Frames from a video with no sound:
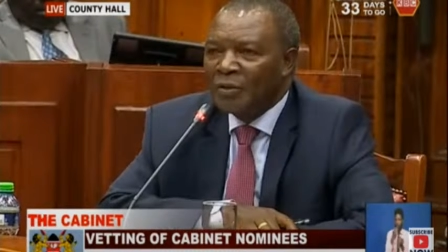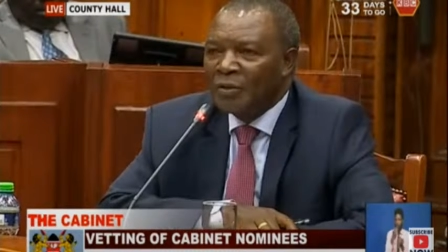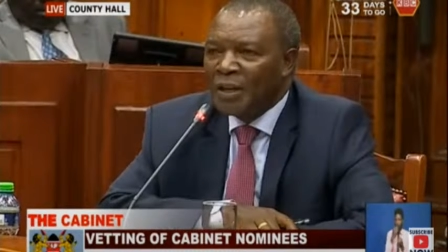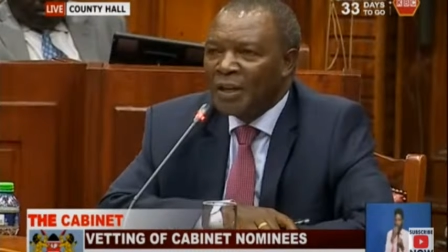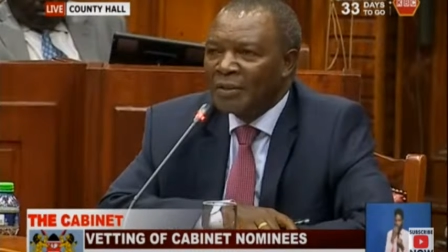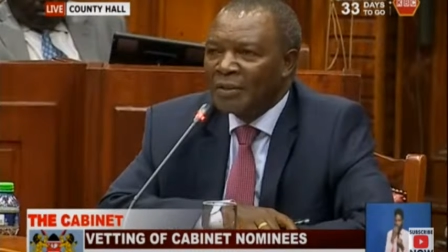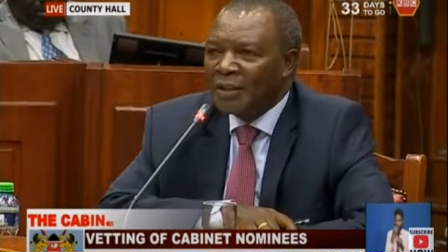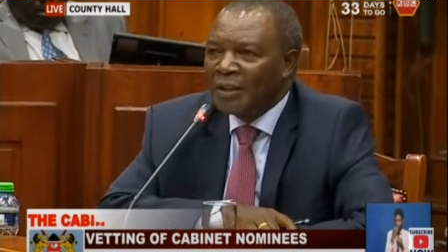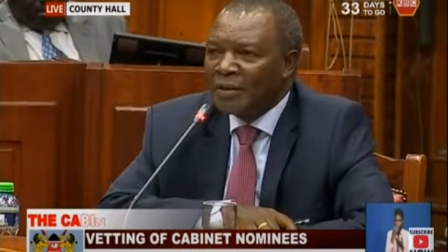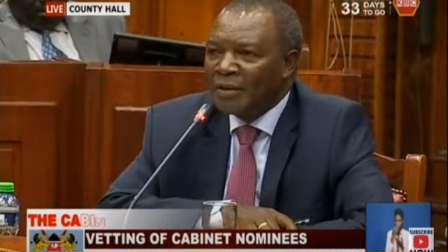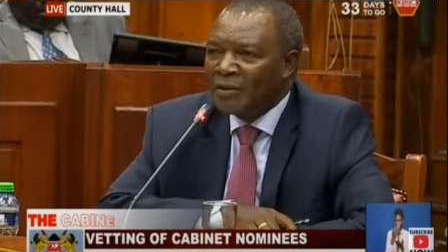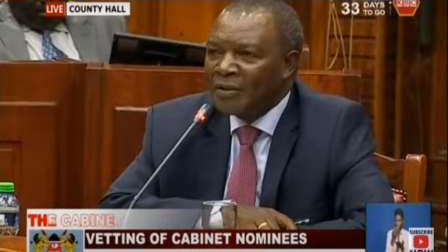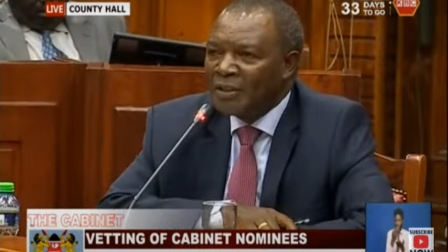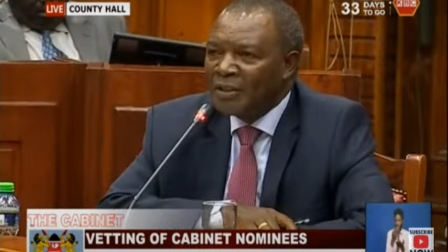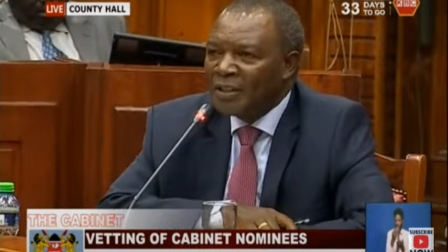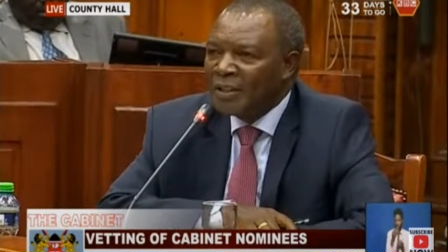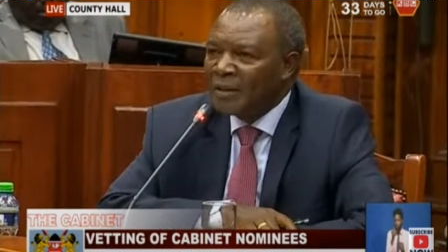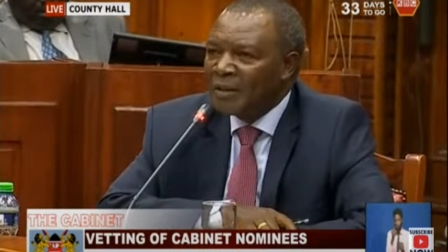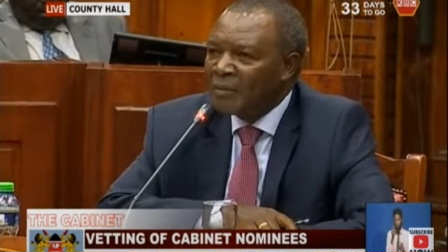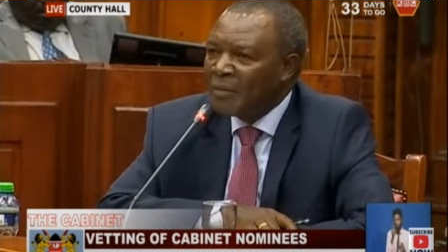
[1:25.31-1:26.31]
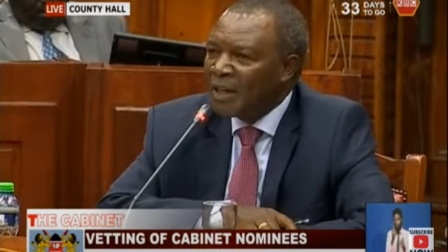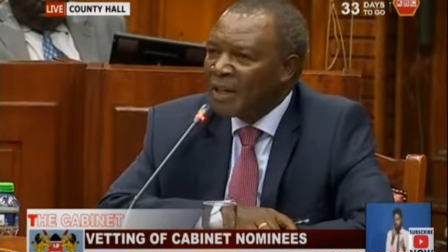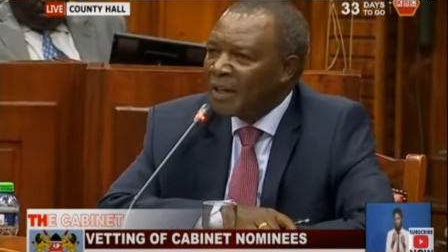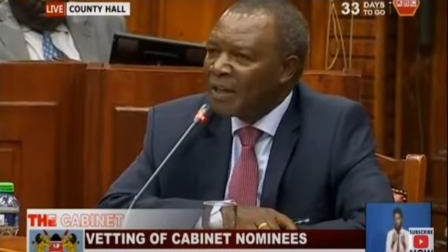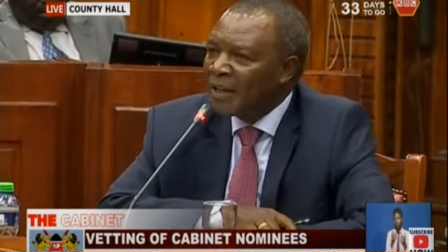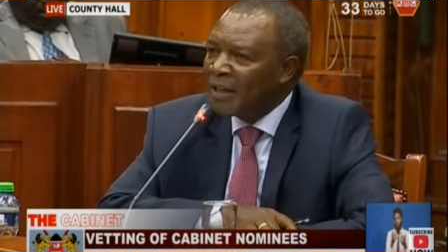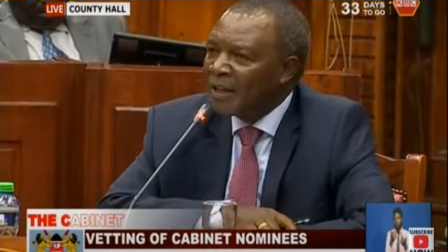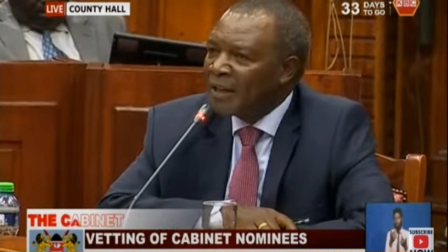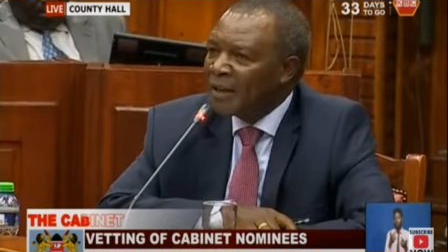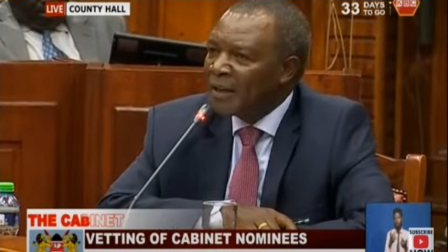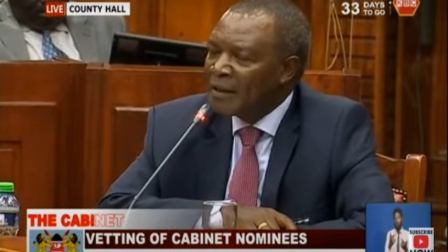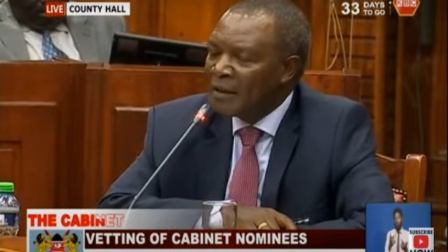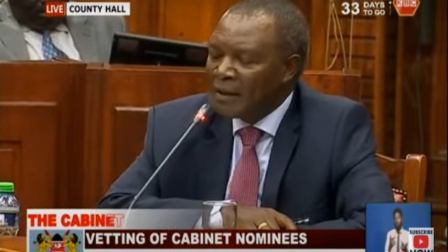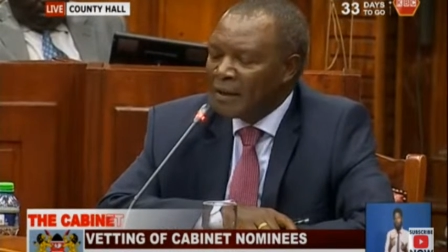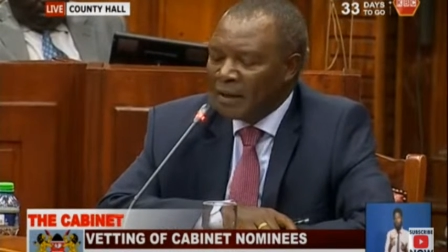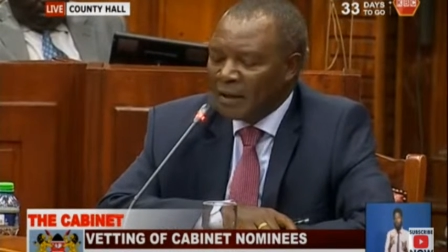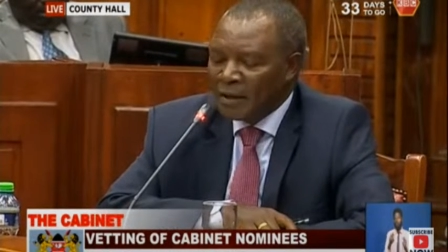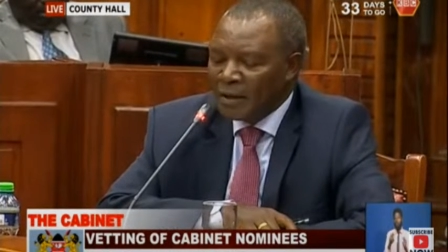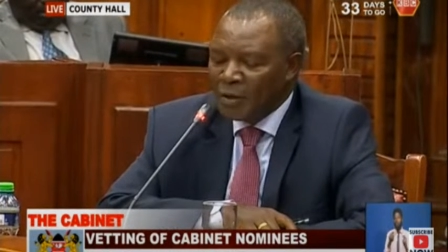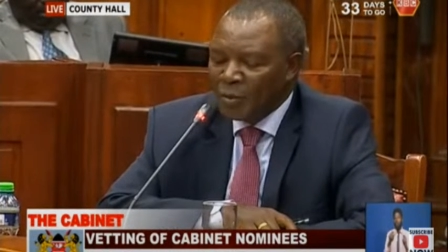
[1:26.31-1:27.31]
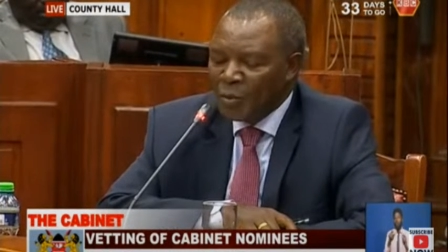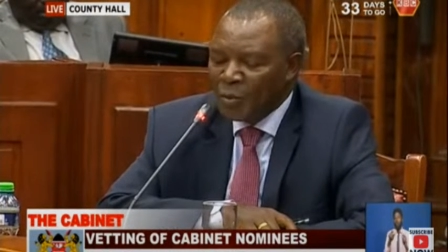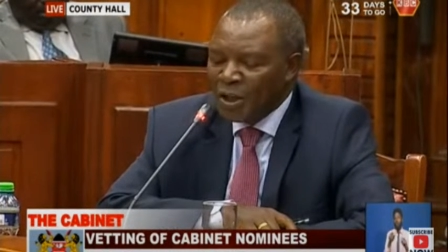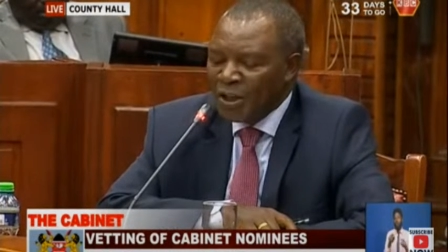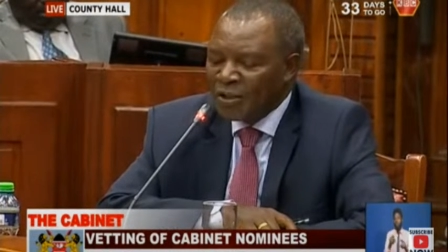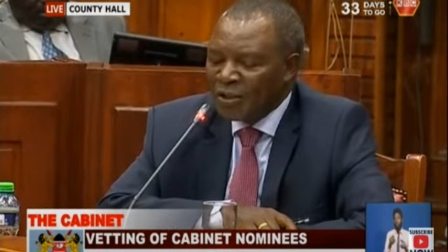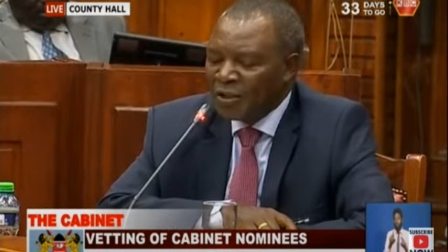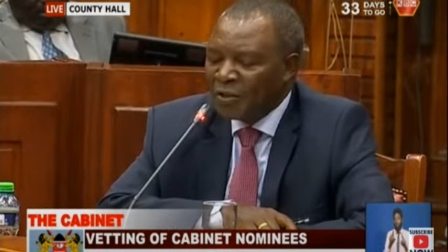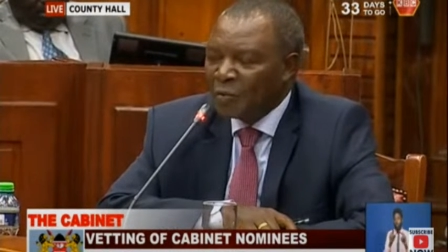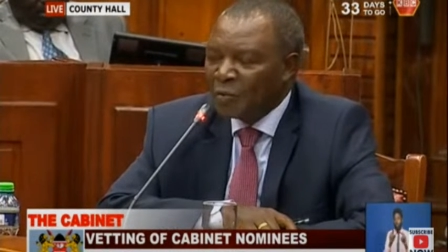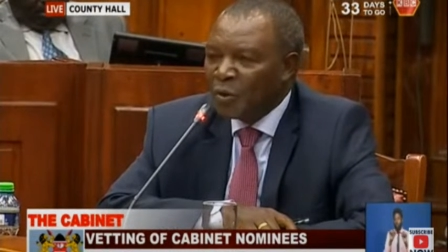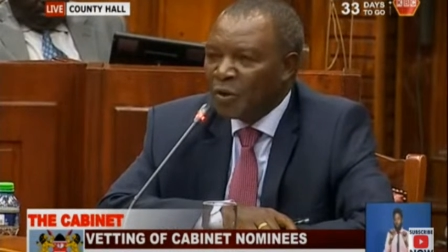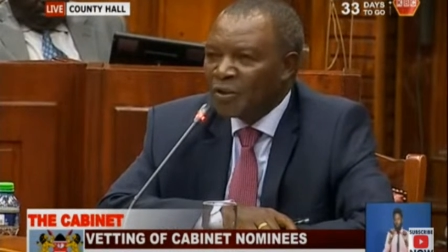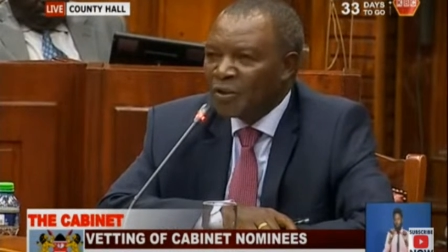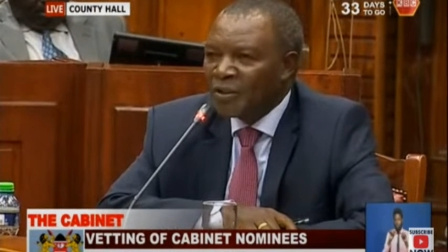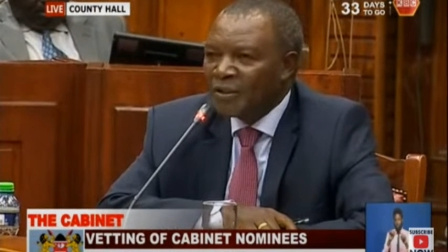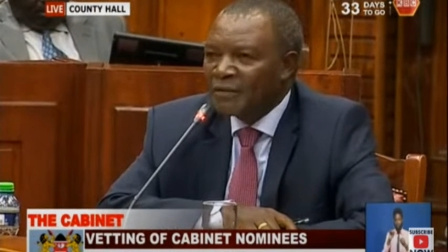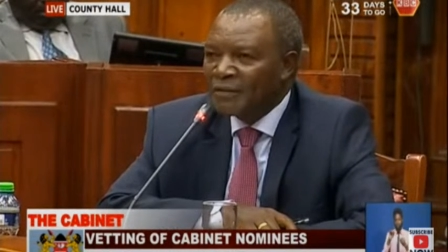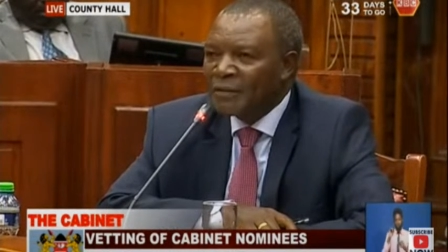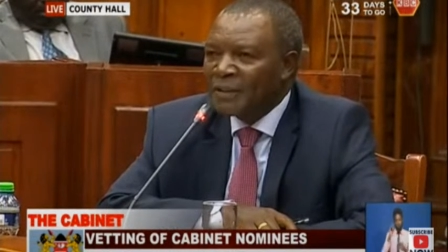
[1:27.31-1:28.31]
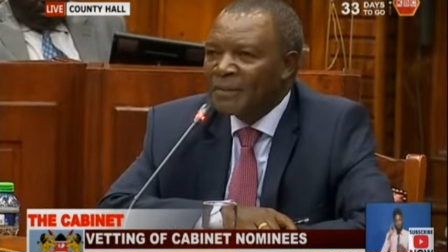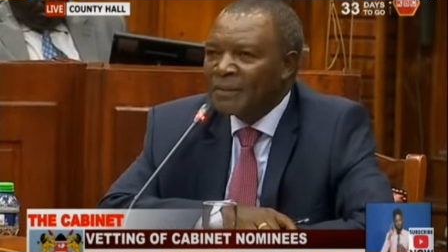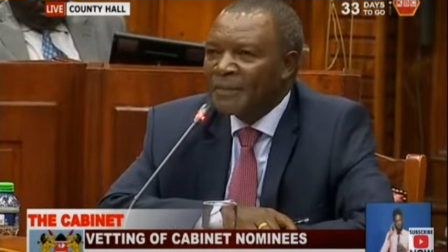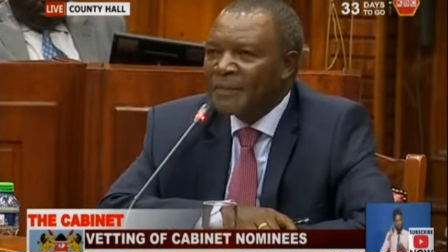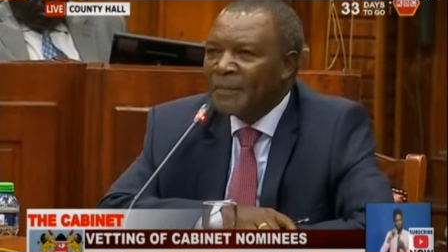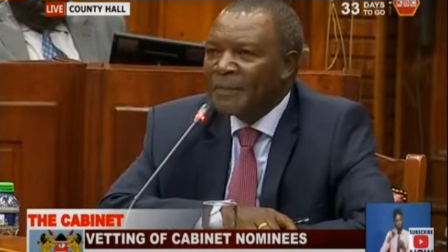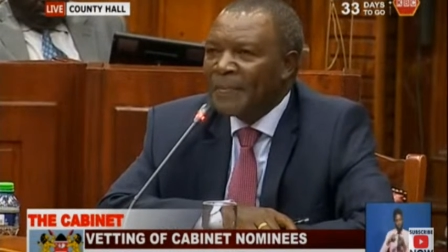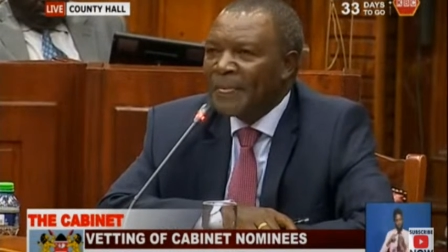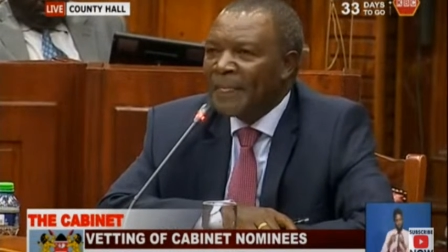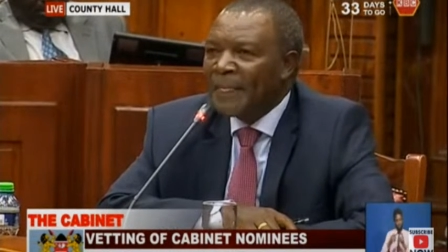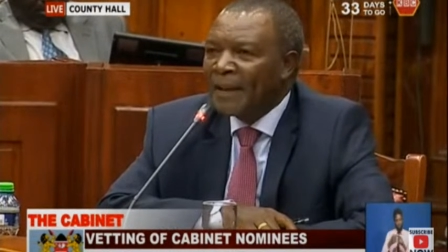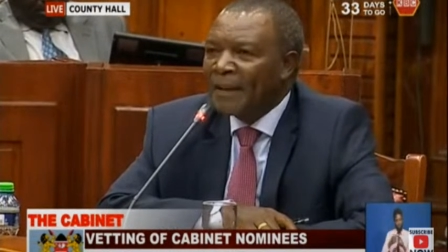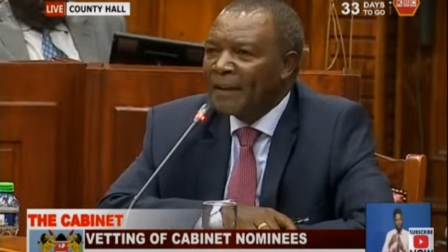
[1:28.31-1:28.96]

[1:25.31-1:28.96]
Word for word: to actually consider my uh, nomination positively.